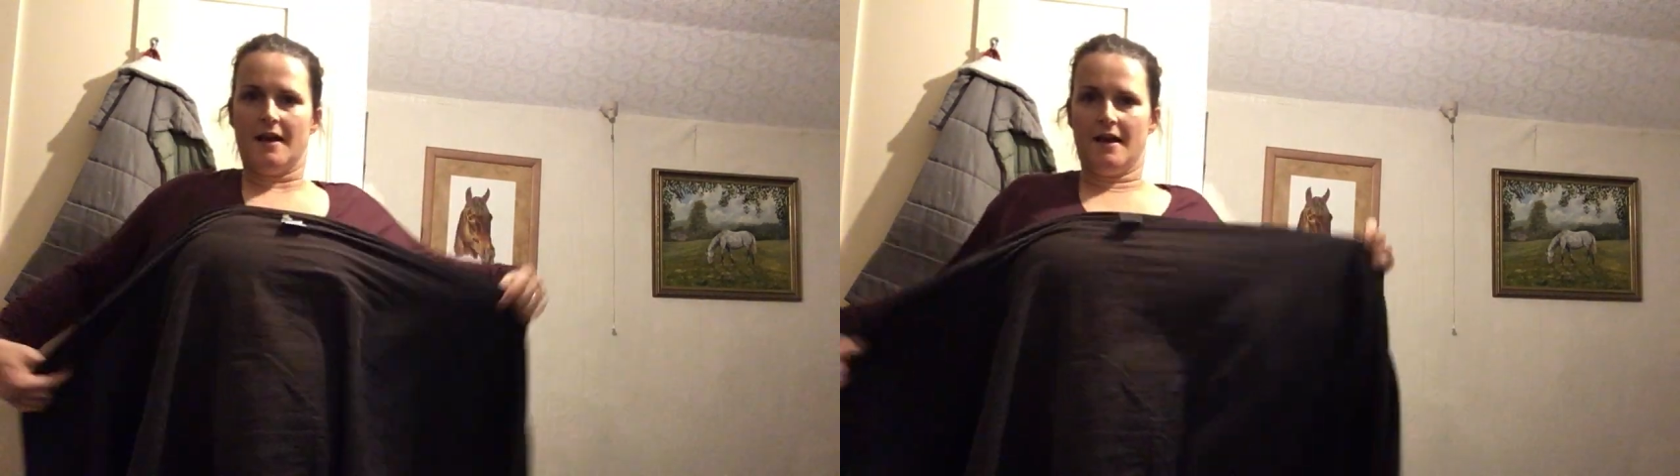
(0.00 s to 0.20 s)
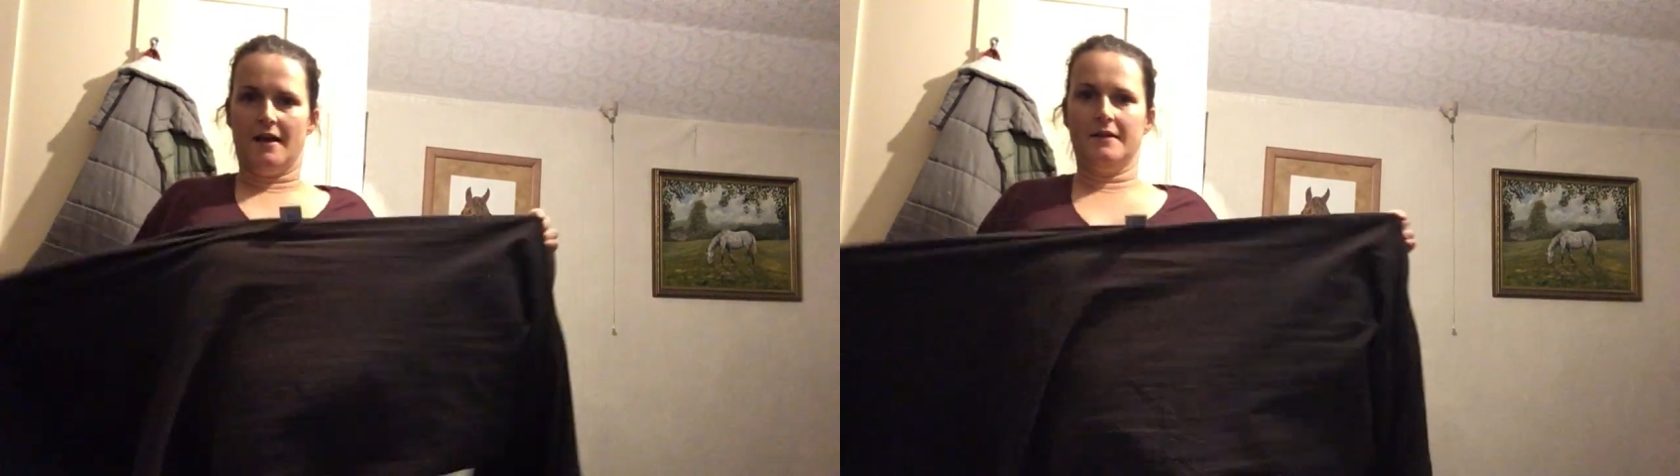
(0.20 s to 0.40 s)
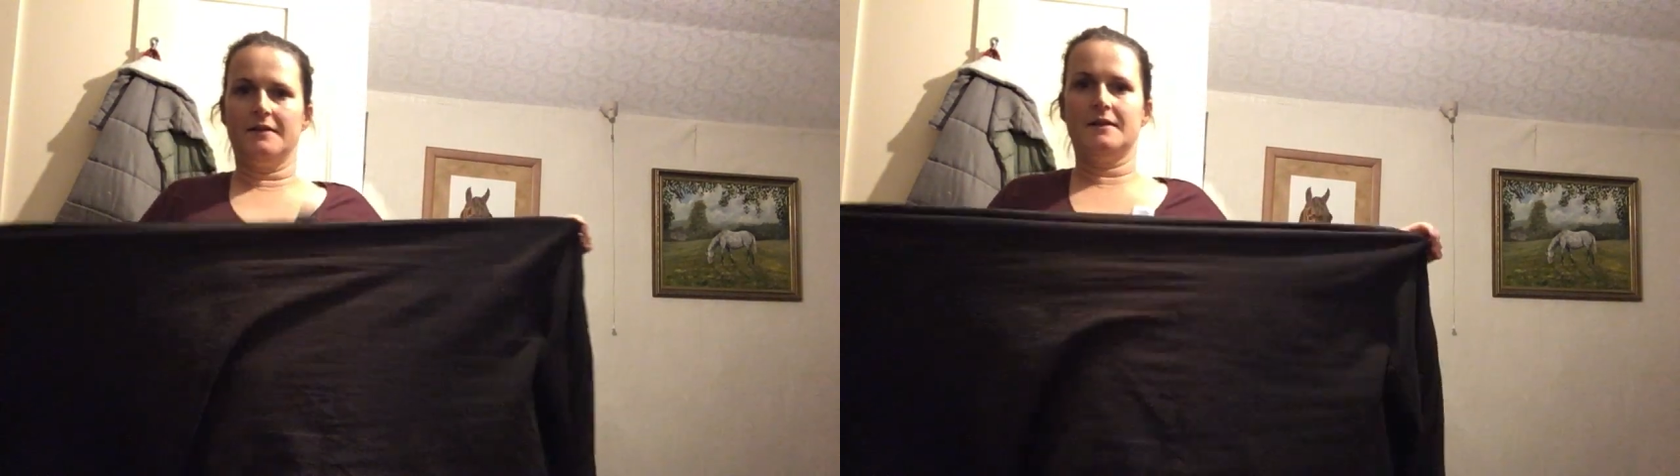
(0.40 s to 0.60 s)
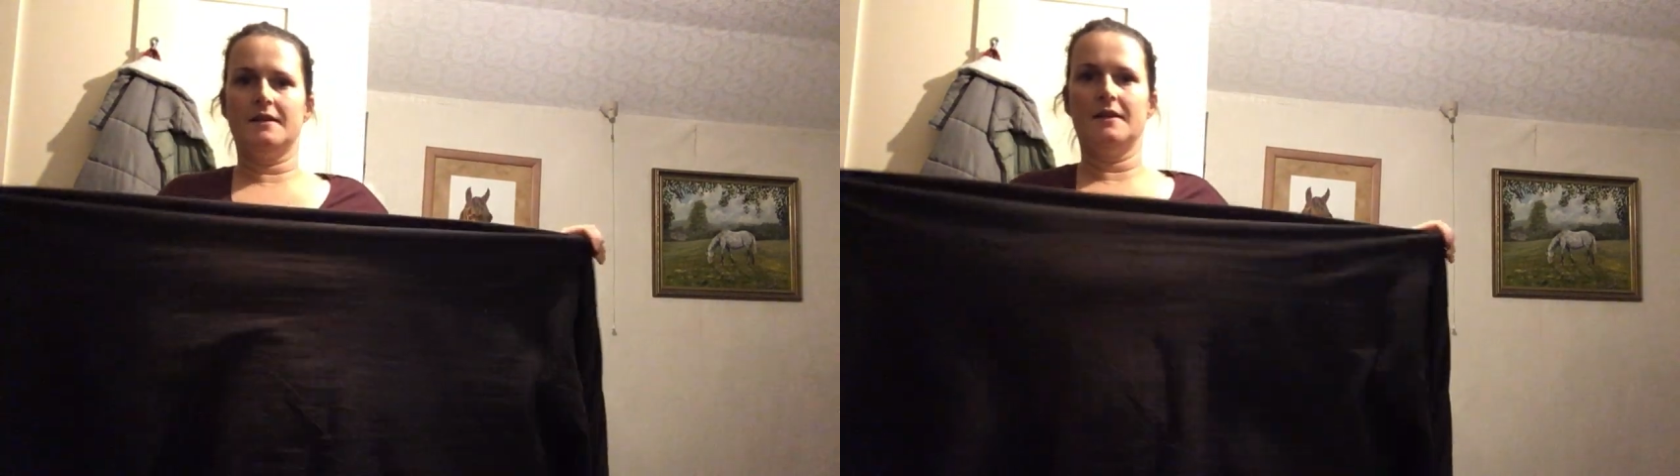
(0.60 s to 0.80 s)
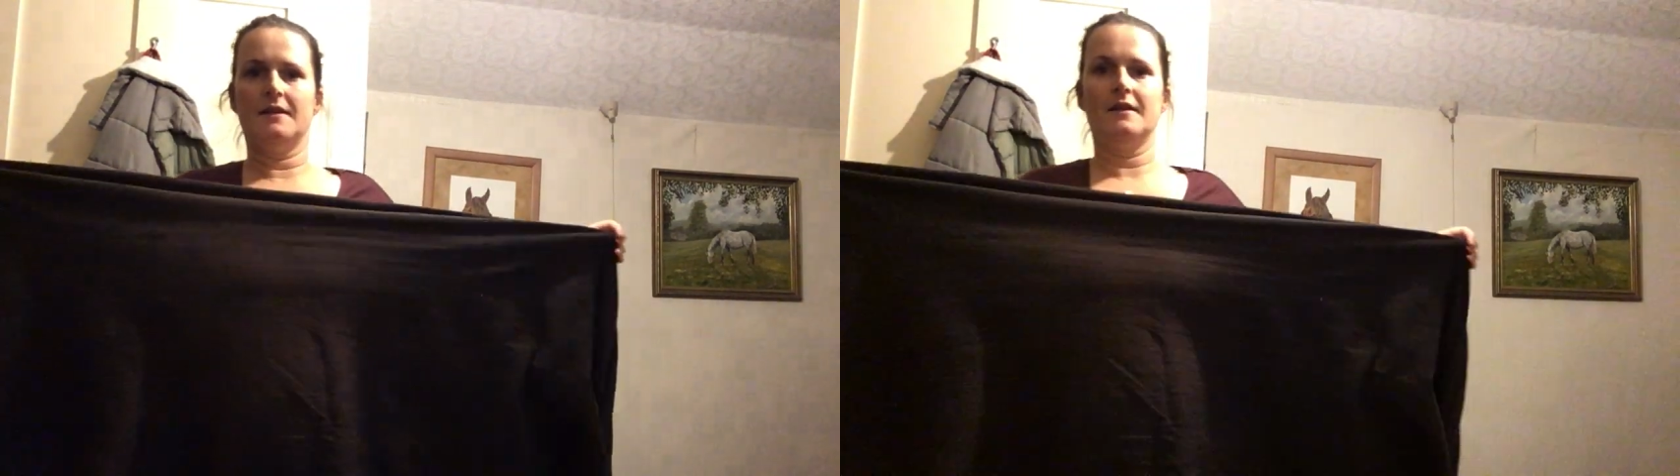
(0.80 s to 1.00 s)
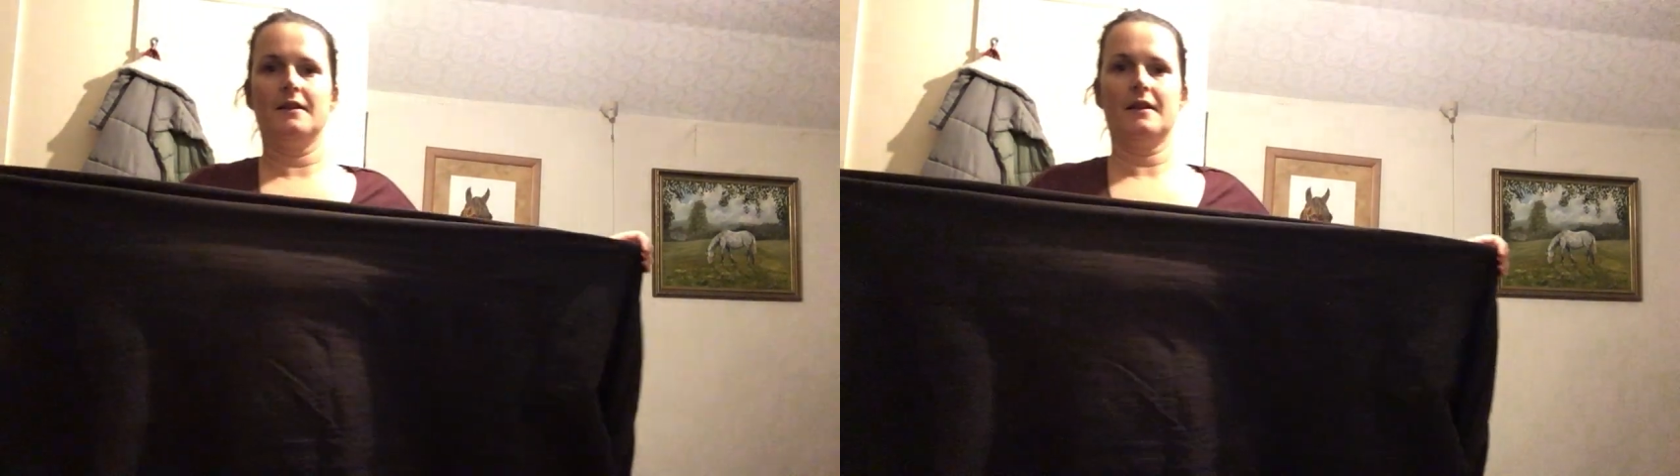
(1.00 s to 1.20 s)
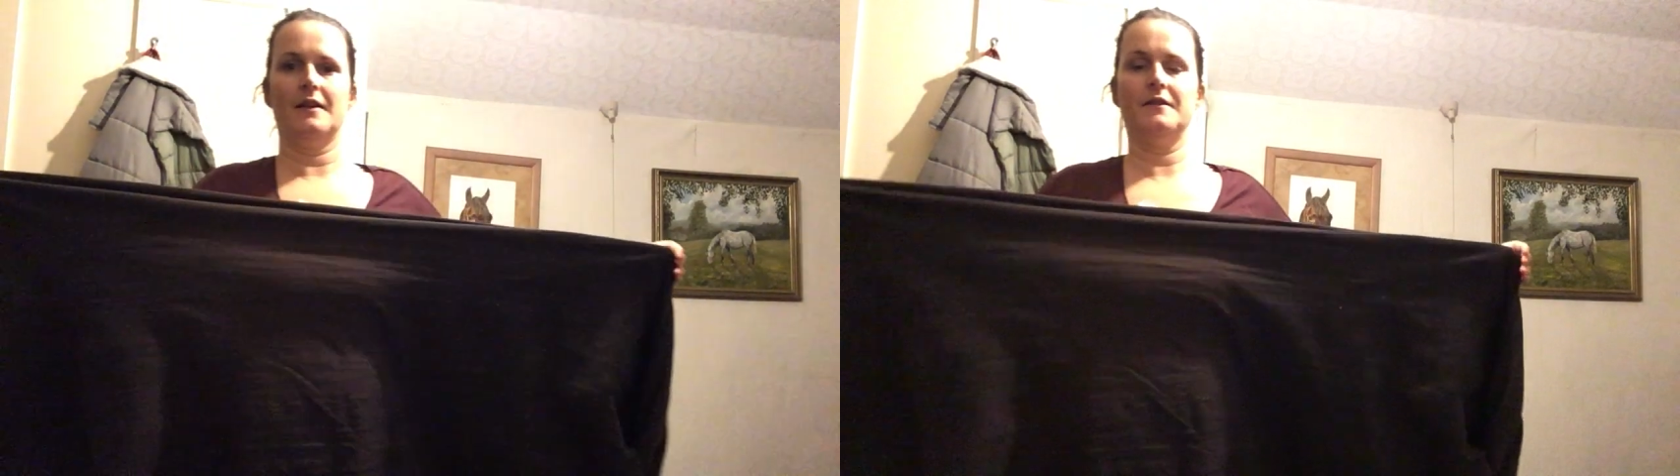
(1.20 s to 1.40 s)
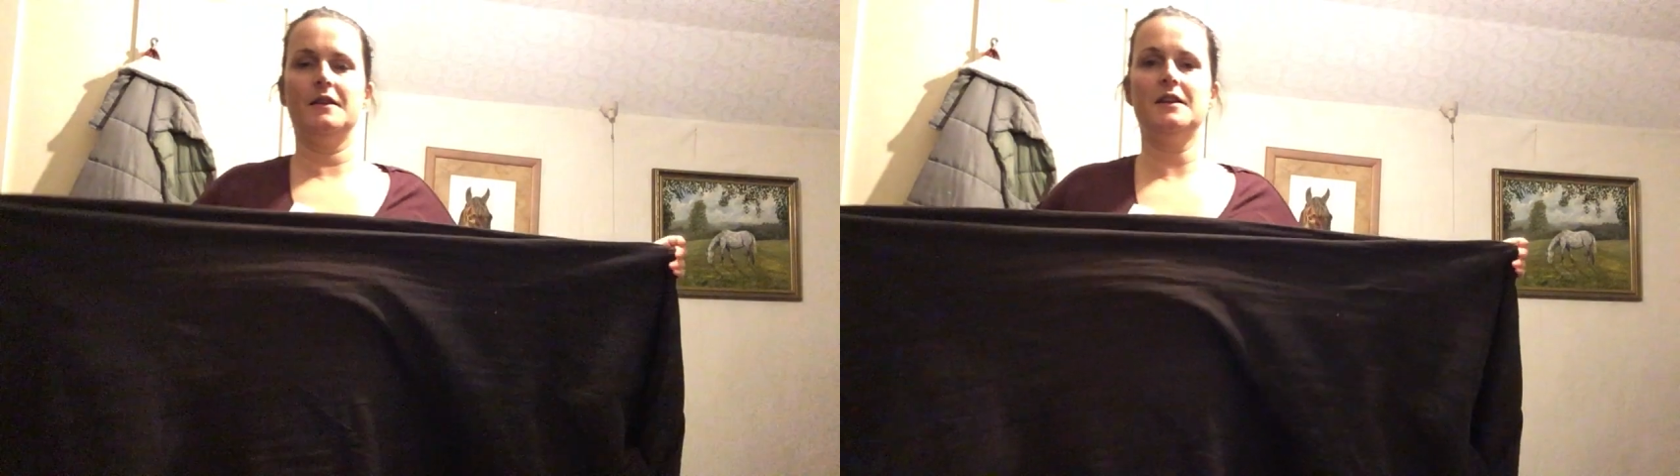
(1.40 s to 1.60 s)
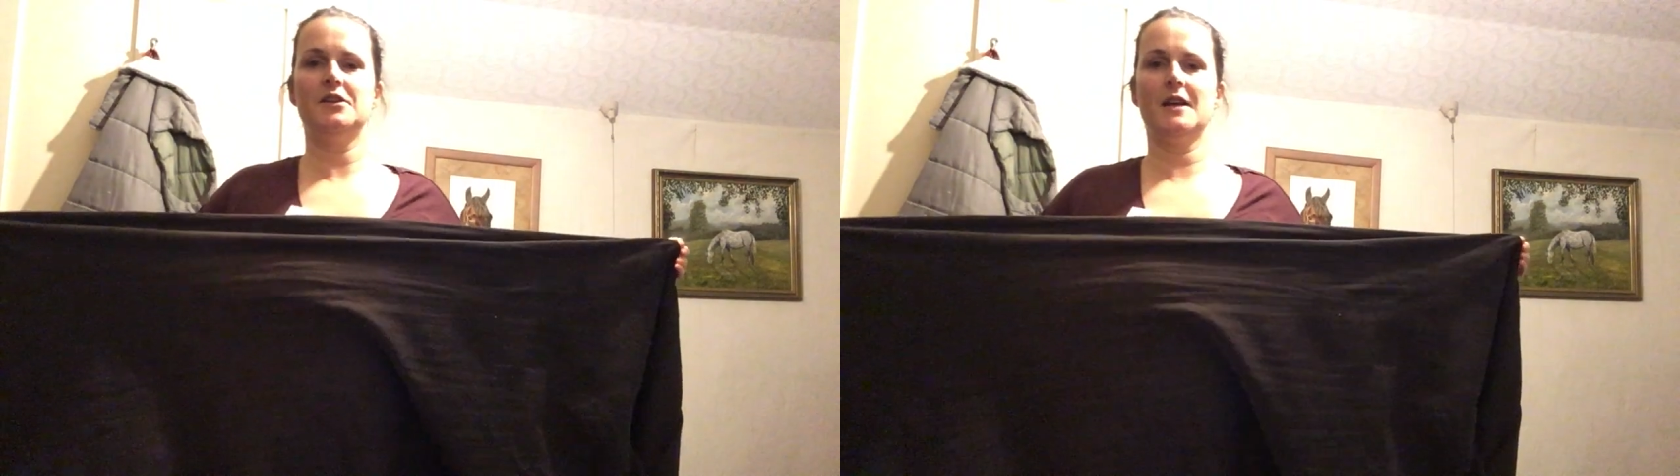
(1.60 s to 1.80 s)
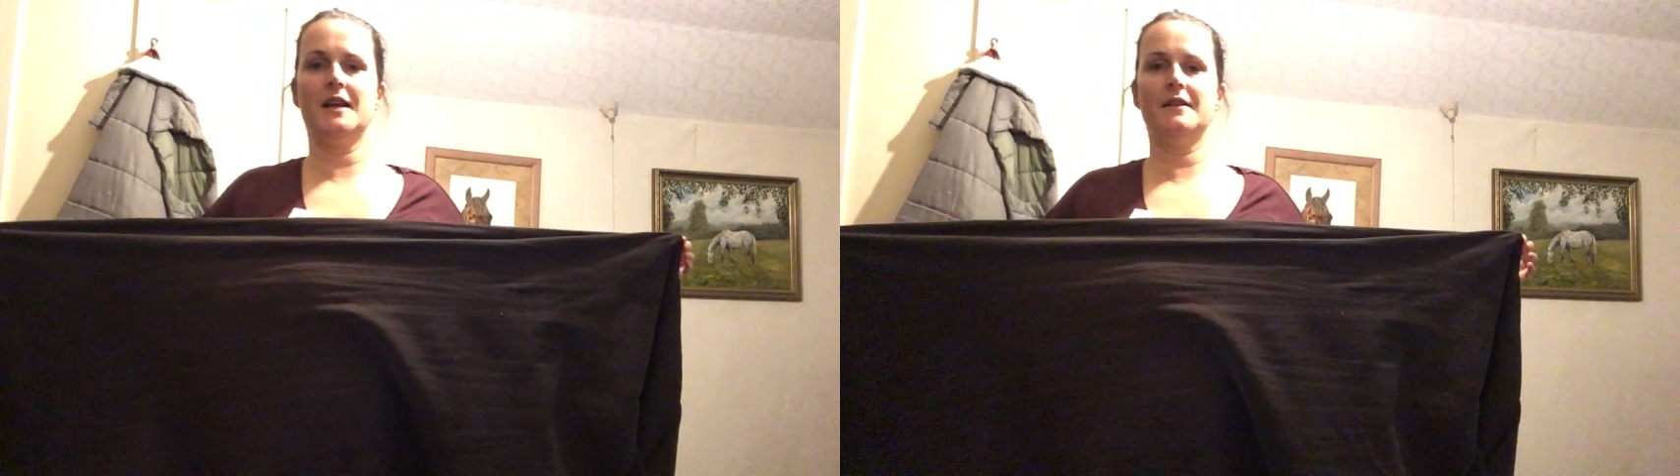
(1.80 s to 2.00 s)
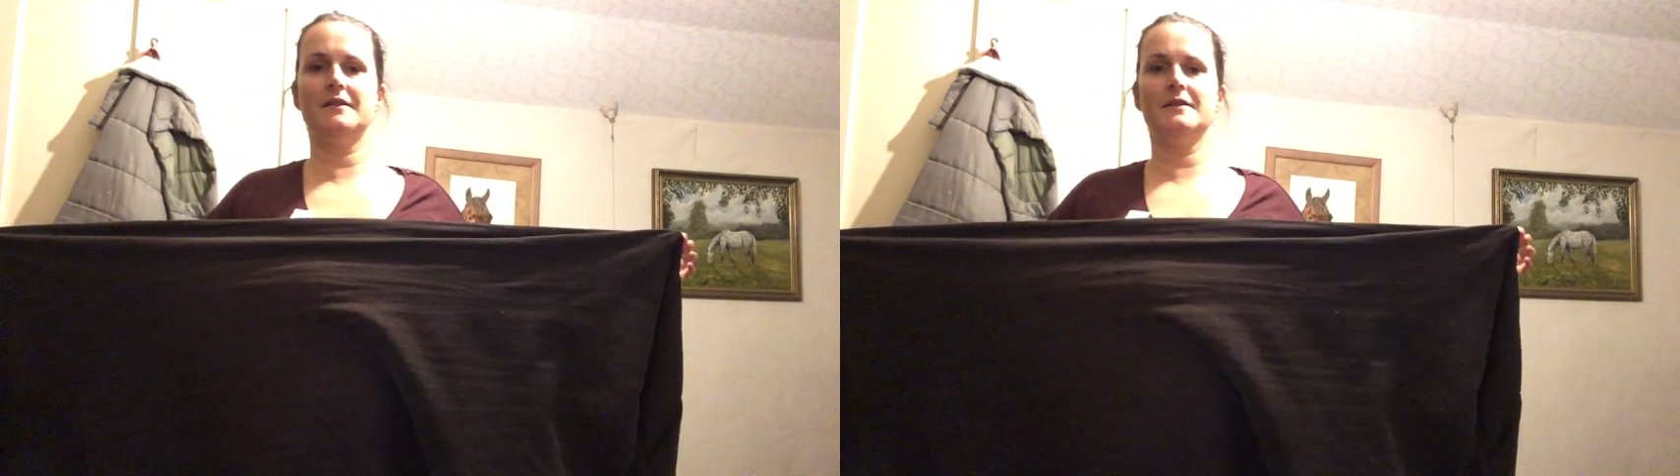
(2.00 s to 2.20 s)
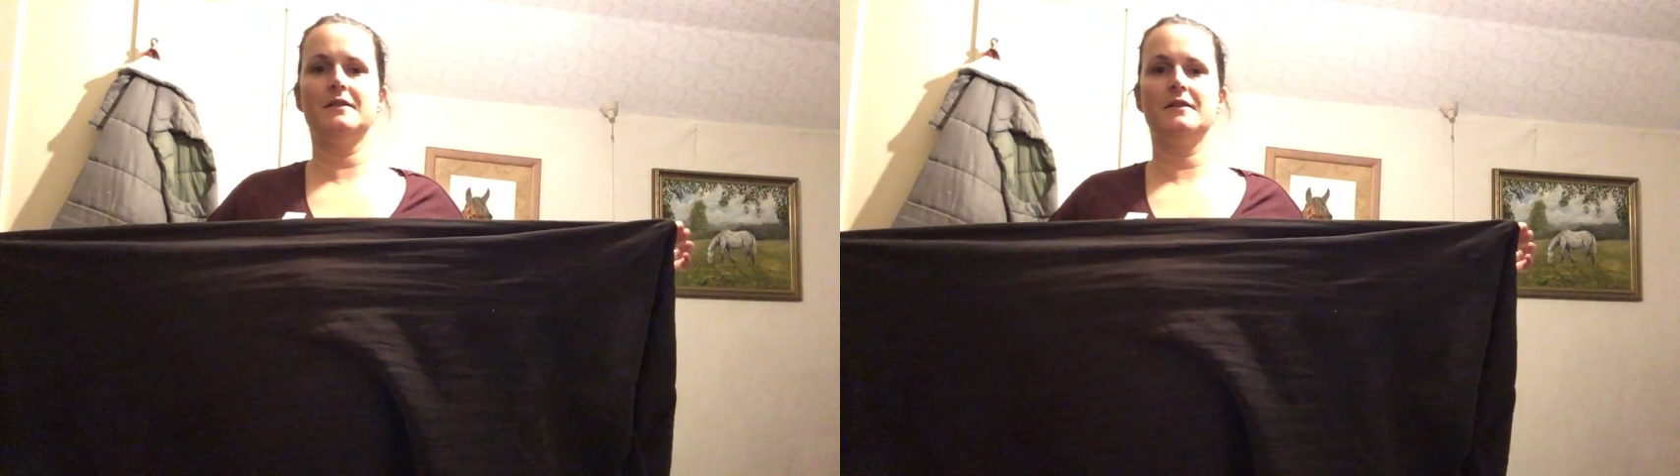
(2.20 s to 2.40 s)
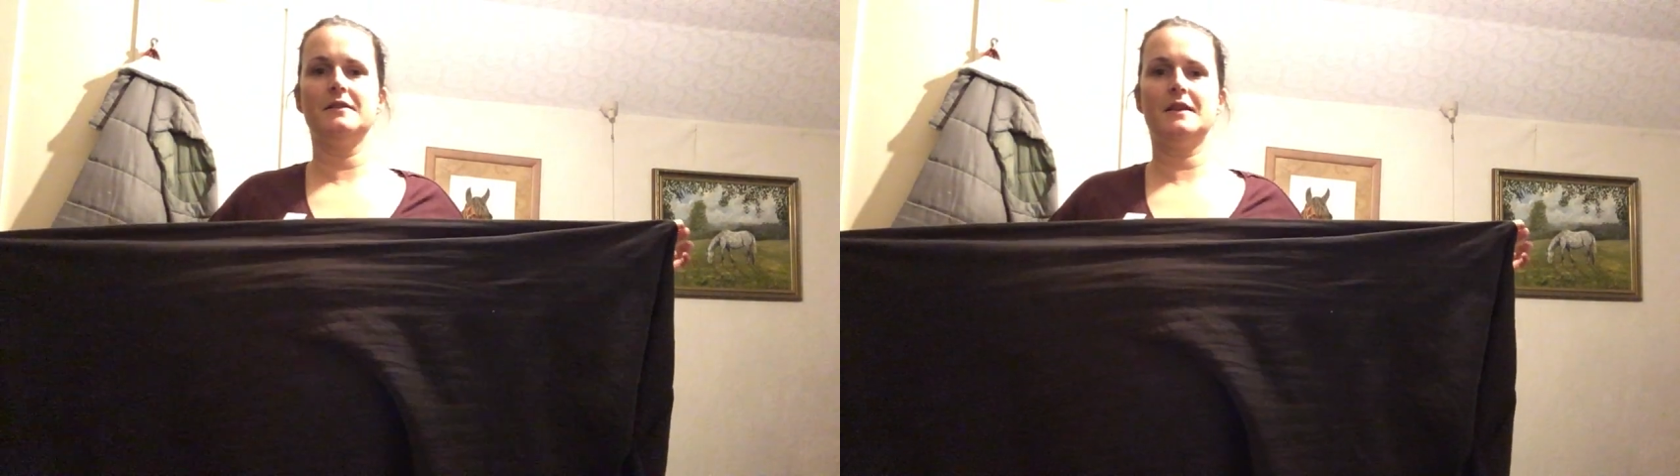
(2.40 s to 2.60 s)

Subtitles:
and get in each hand,